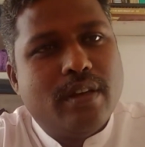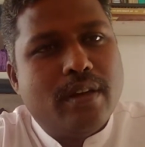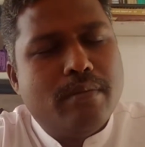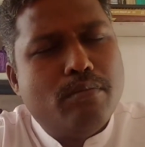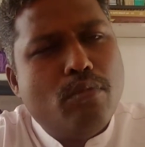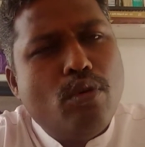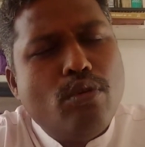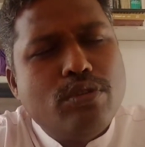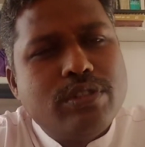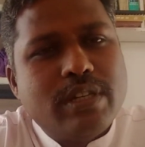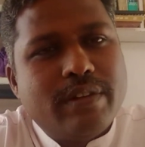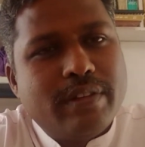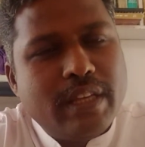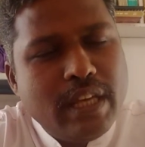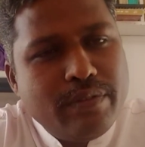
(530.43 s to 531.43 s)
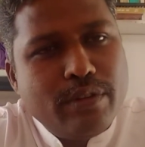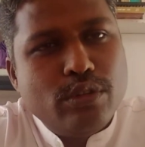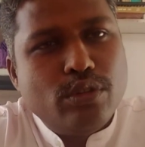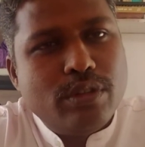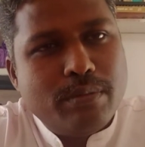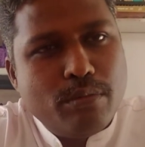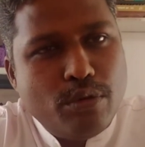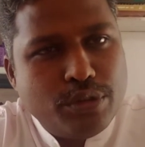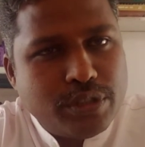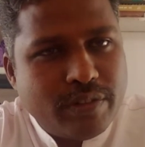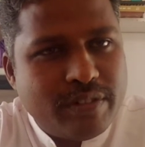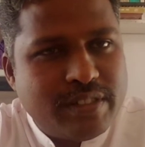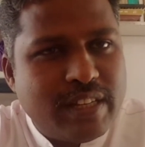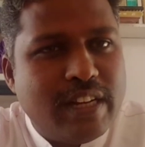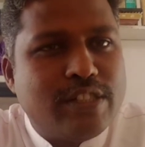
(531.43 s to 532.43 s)
even though most of
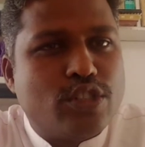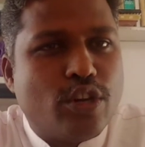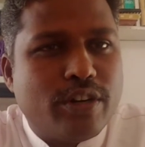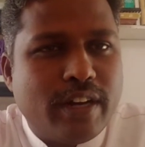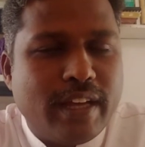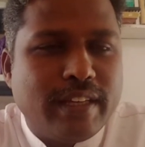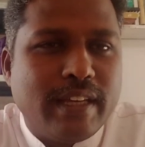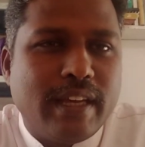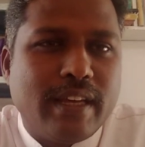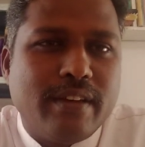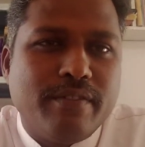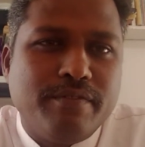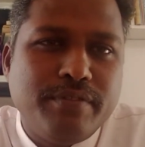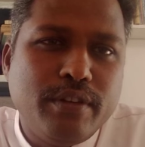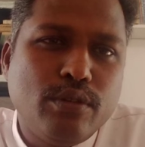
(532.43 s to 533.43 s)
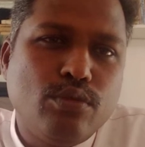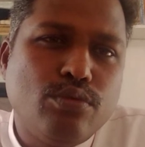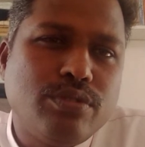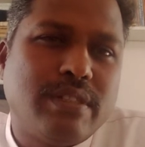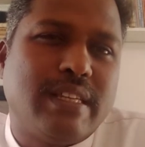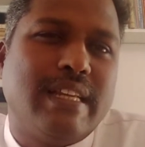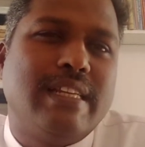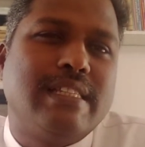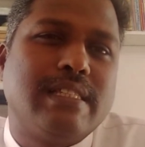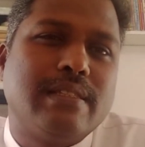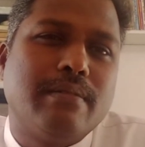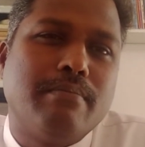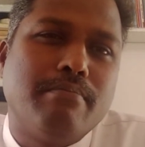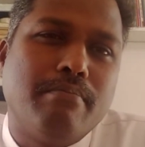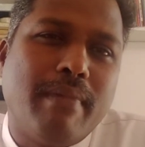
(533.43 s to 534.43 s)
the cells are dying, few cells
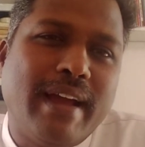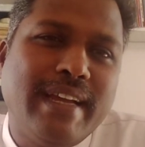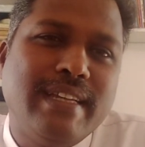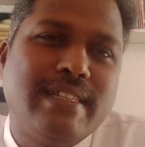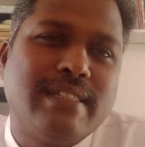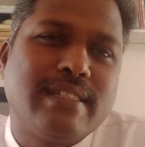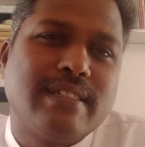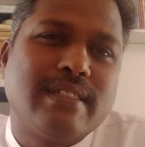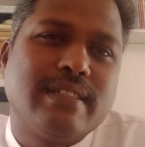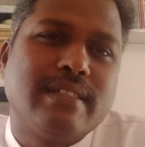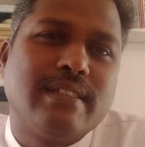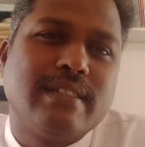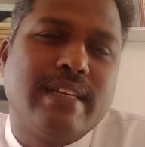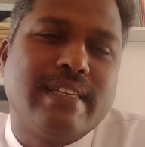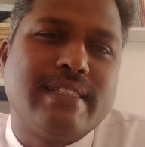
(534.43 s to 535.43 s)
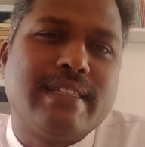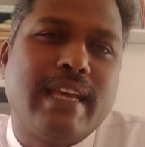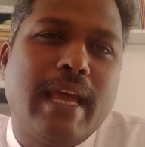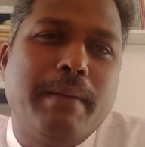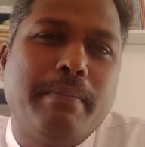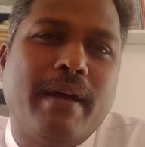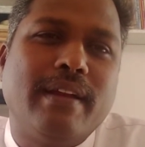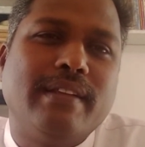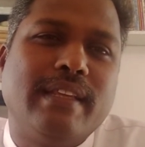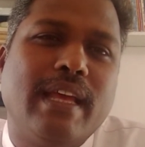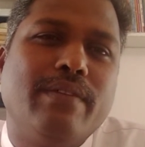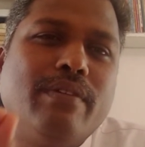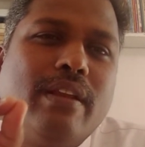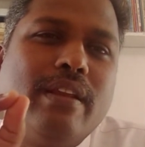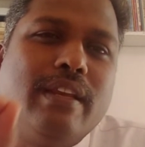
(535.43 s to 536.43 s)
might escape and
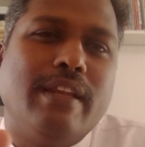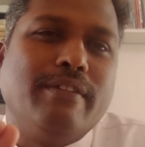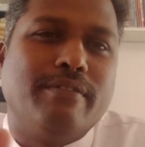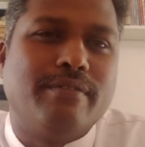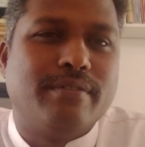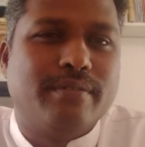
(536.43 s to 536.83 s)
they will live.